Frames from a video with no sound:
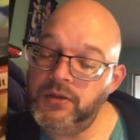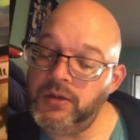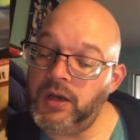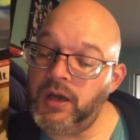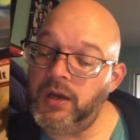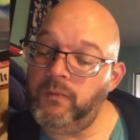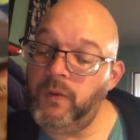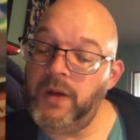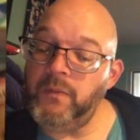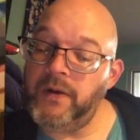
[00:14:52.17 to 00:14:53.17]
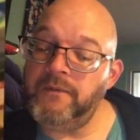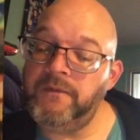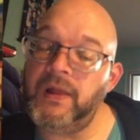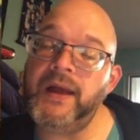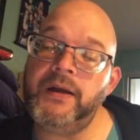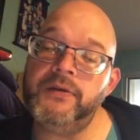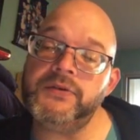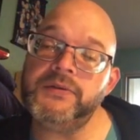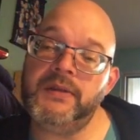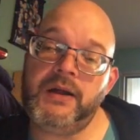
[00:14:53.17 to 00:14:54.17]
1/1
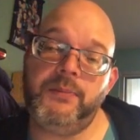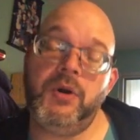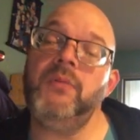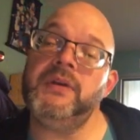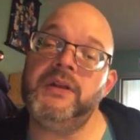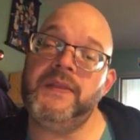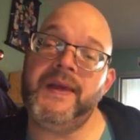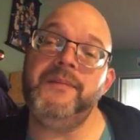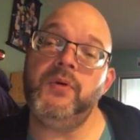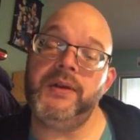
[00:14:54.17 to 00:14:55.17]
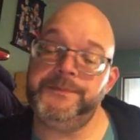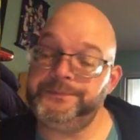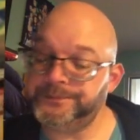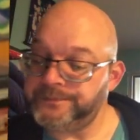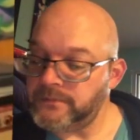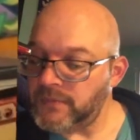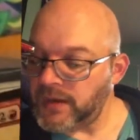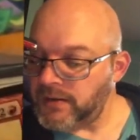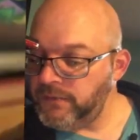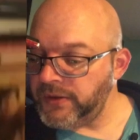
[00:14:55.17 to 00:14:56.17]
flyers that are permanent at that point.
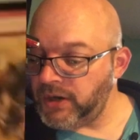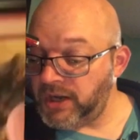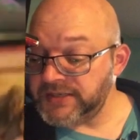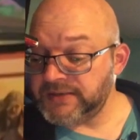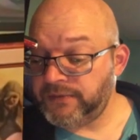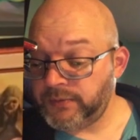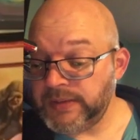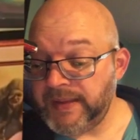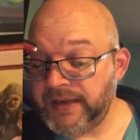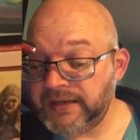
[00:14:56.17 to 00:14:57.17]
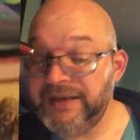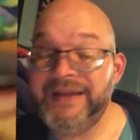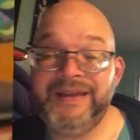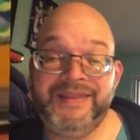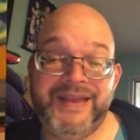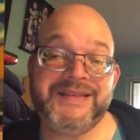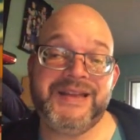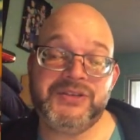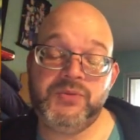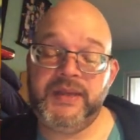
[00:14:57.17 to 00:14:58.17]
For the cost of 3 mana, that's
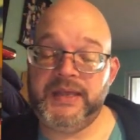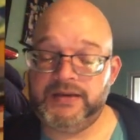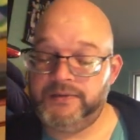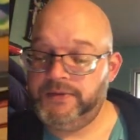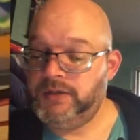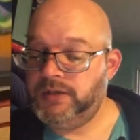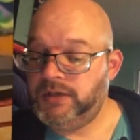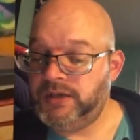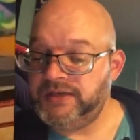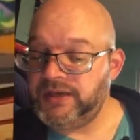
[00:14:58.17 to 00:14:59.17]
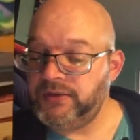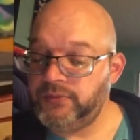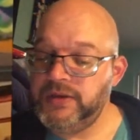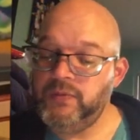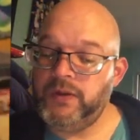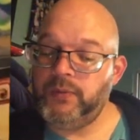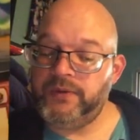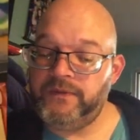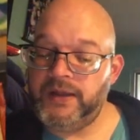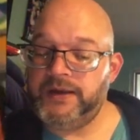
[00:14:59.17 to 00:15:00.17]
not too bad. to get 3
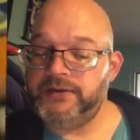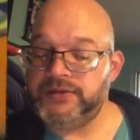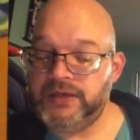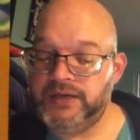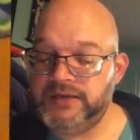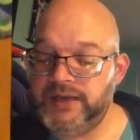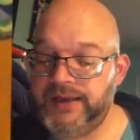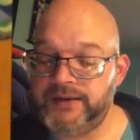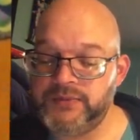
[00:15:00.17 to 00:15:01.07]
1/1 flyers in a deck,